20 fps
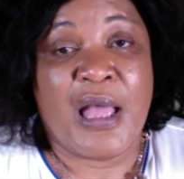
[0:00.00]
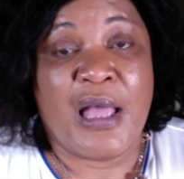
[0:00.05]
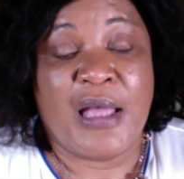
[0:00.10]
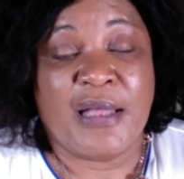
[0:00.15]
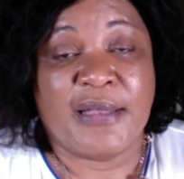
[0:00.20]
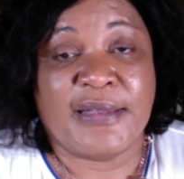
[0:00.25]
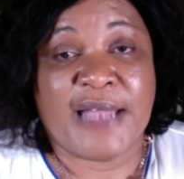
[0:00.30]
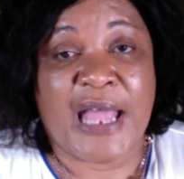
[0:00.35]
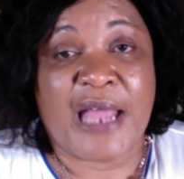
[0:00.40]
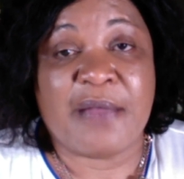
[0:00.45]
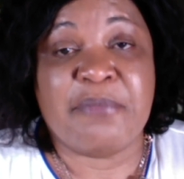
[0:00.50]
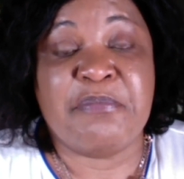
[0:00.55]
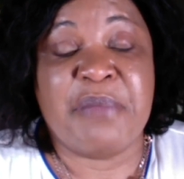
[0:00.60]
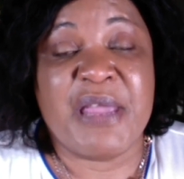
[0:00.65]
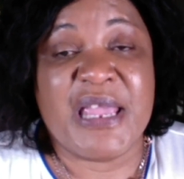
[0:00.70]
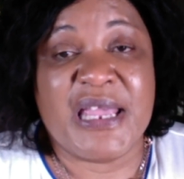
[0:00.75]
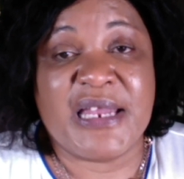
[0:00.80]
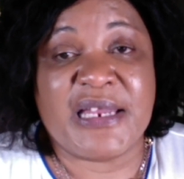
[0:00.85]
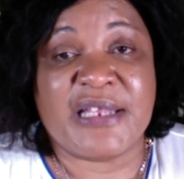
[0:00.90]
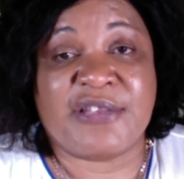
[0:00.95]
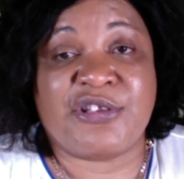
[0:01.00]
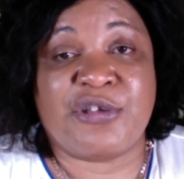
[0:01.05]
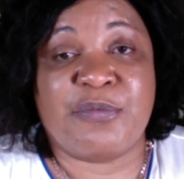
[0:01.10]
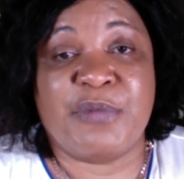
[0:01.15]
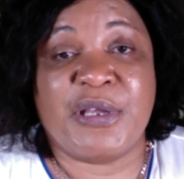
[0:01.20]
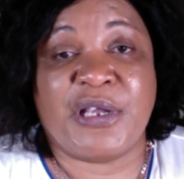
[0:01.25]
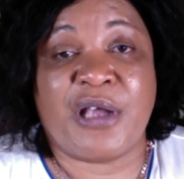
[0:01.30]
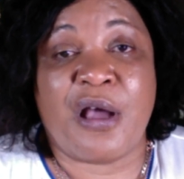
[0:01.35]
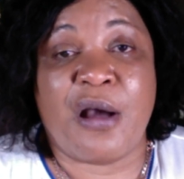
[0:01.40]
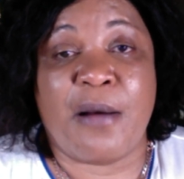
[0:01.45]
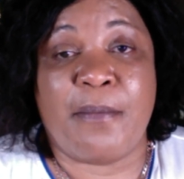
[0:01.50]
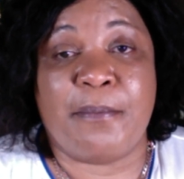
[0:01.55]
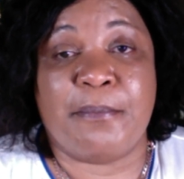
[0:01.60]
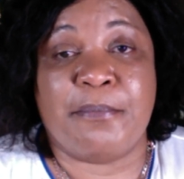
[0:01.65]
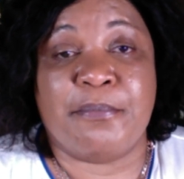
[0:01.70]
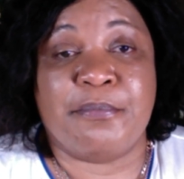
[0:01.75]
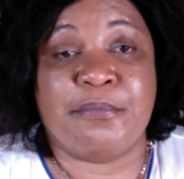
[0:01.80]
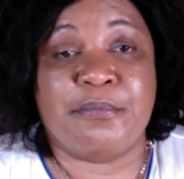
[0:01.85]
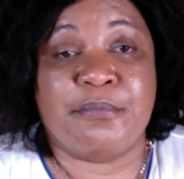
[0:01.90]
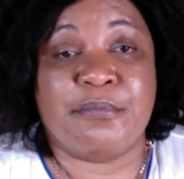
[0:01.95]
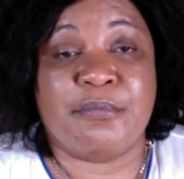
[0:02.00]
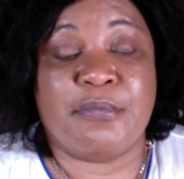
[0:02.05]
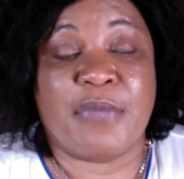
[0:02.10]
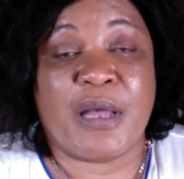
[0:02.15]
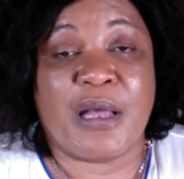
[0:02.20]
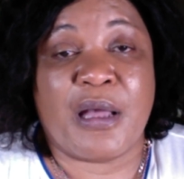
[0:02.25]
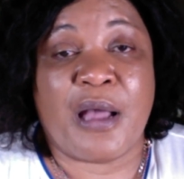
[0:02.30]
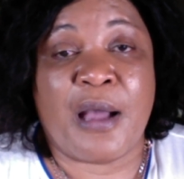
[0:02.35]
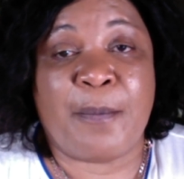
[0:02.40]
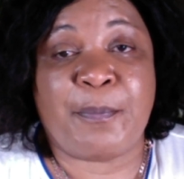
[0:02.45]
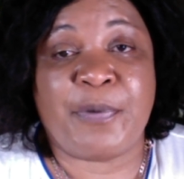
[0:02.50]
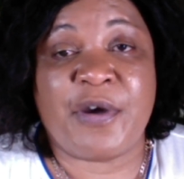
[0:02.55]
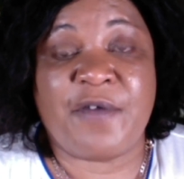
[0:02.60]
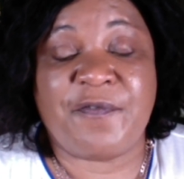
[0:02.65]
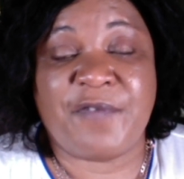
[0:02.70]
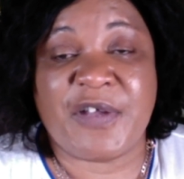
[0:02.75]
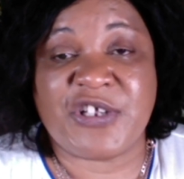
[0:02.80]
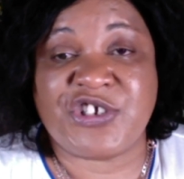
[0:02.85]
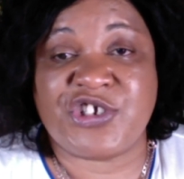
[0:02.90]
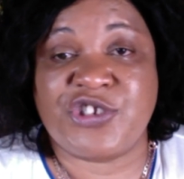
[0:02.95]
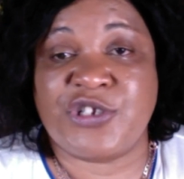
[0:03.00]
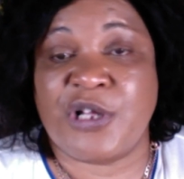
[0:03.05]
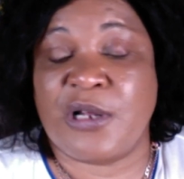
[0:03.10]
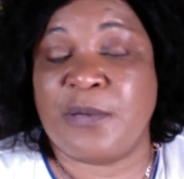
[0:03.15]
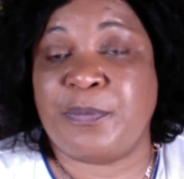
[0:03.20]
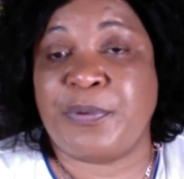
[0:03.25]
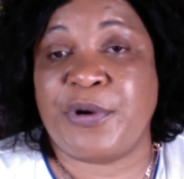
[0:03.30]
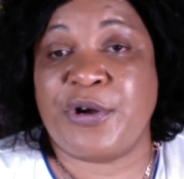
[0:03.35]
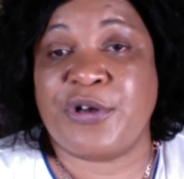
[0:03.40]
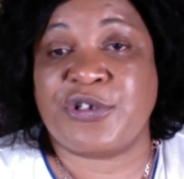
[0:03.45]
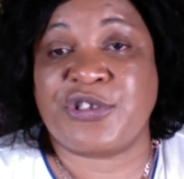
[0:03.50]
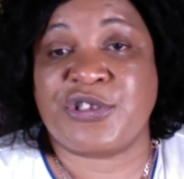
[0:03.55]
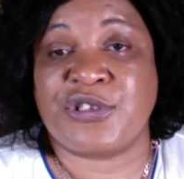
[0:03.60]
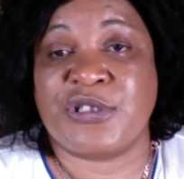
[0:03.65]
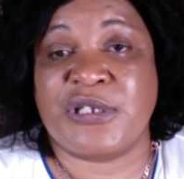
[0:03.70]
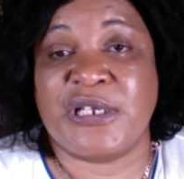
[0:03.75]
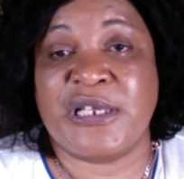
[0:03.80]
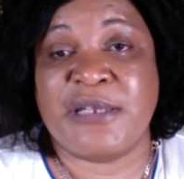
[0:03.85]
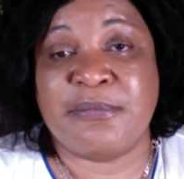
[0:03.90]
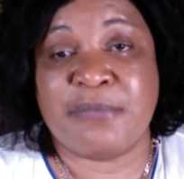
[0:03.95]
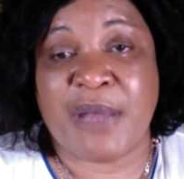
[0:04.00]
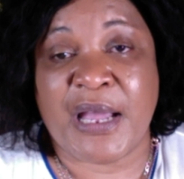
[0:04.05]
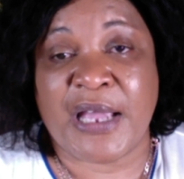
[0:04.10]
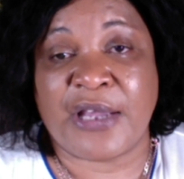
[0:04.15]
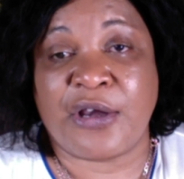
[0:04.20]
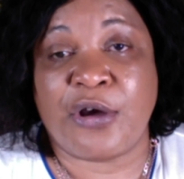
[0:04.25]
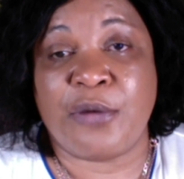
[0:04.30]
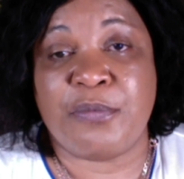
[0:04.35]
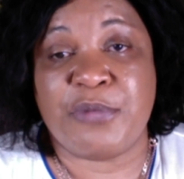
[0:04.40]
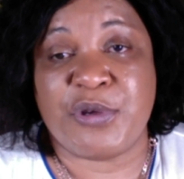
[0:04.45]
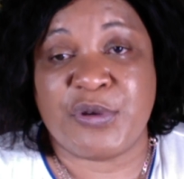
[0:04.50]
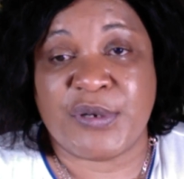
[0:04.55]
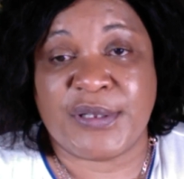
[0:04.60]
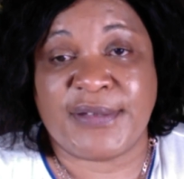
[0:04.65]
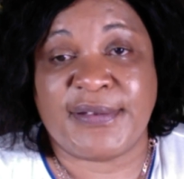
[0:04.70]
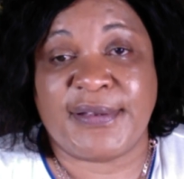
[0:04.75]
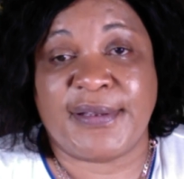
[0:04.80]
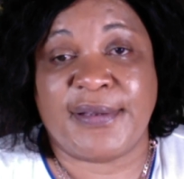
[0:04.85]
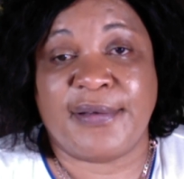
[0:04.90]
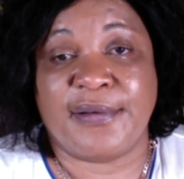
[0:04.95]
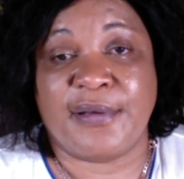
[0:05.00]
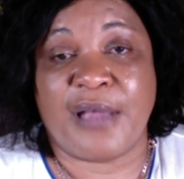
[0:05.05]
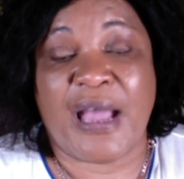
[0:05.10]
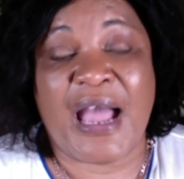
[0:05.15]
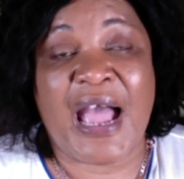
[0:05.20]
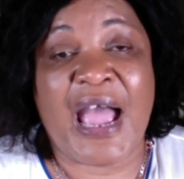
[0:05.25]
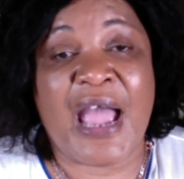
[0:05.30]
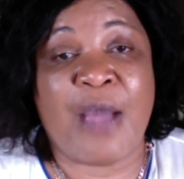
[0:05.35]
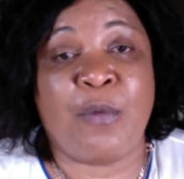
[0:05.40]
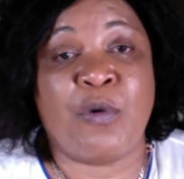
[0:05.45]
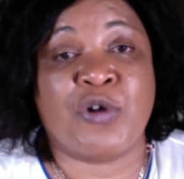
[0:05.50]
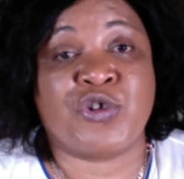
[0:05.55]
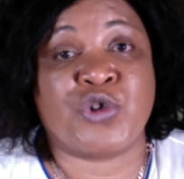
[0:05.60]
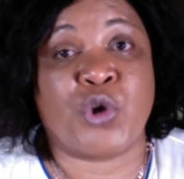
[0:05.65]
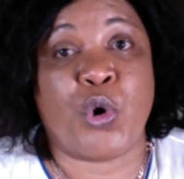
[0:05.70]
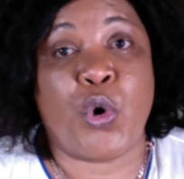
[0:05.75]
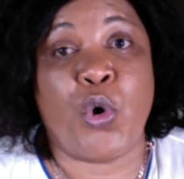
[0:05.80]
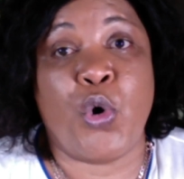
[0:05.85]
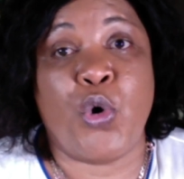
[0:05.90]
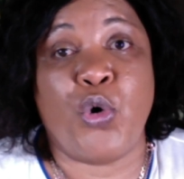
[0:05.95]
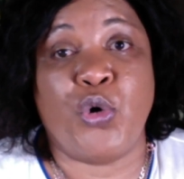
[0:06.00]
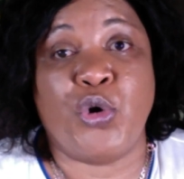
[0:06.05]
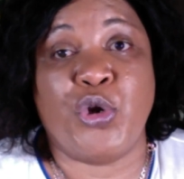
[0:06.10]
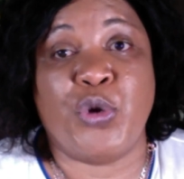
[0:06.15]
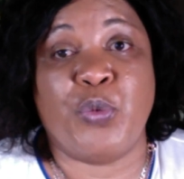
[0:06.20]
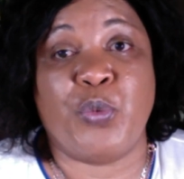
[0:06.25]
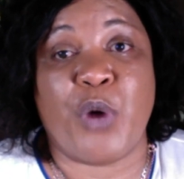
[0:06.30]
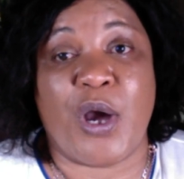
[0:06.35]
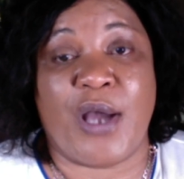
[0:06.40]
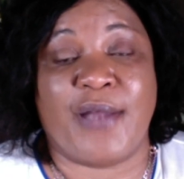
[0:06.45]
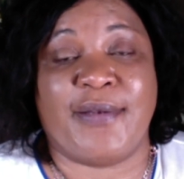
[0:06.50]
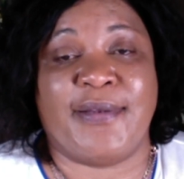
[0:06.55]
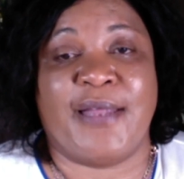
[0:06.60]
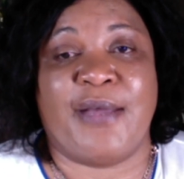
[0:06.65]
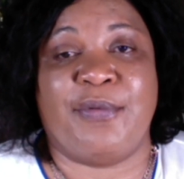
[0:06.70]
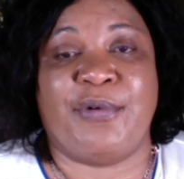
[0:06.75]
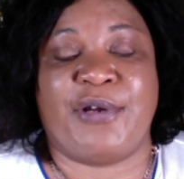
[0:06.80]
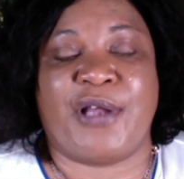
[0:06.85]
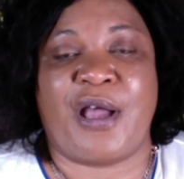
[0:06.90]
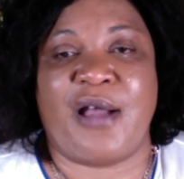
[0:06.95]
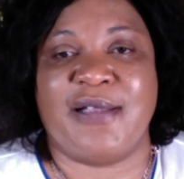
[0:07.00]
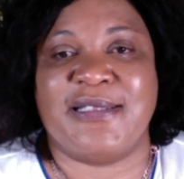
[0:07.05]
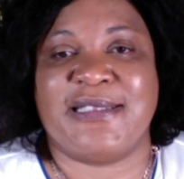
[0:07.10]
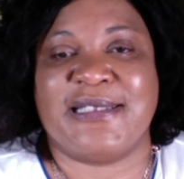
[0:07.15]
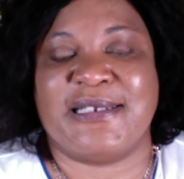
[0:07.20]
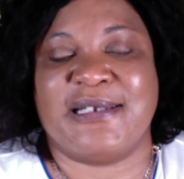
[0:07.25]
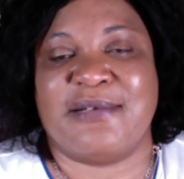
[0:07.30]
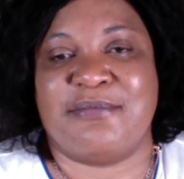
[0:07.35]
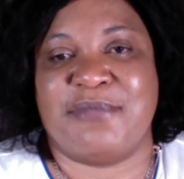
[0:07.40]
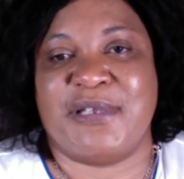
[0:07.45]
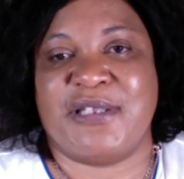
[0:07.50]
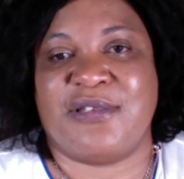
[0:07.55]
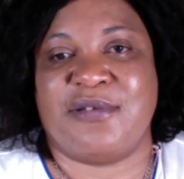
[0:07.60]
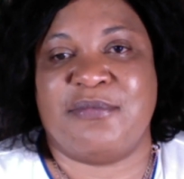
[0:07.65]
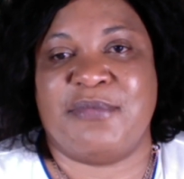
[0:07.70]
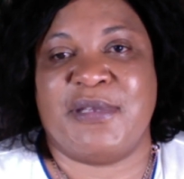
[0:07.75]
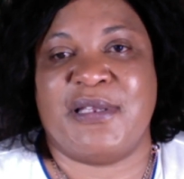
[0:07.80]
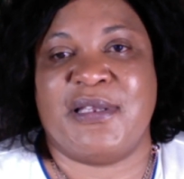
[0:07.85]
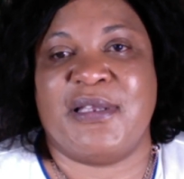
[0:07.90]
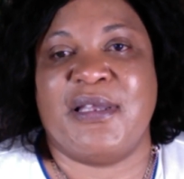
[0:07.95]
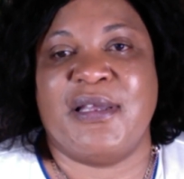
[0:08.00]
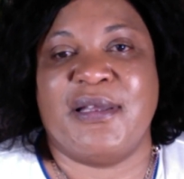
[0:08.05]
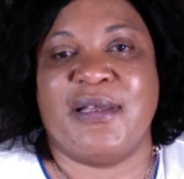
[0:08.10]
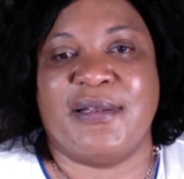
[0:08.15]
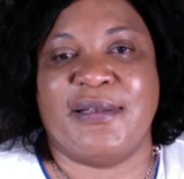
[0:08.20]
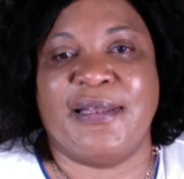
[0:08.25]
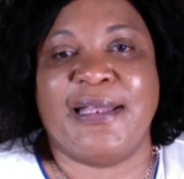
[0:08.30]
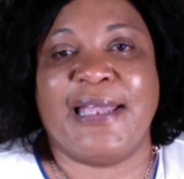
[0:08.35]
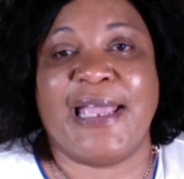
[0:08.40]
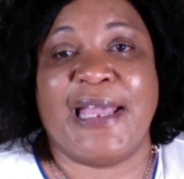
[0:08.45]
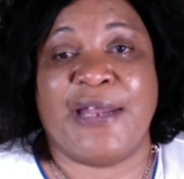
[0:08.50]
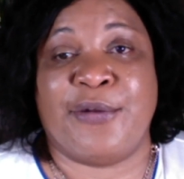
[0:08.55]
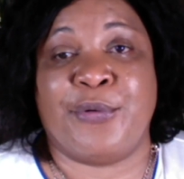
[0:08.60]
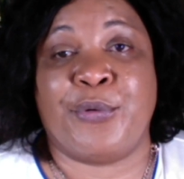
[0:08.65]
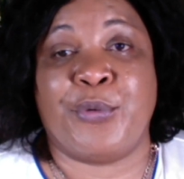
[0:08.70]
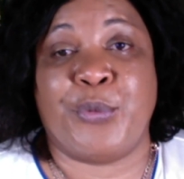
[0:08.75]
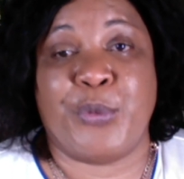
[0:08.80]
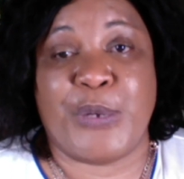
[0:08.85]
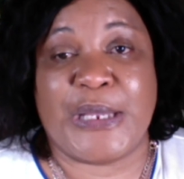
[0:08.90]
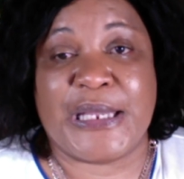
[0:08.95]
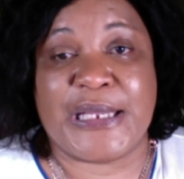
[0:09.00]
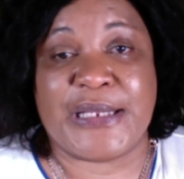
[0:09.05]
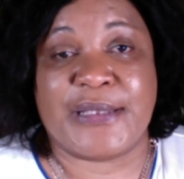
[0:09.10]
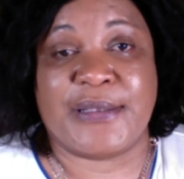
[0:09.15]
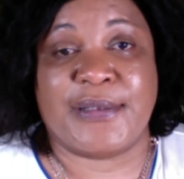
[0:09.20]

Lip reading: that made it to become a professional person in my community. I was the only one that would consider me to be the ghetto queen.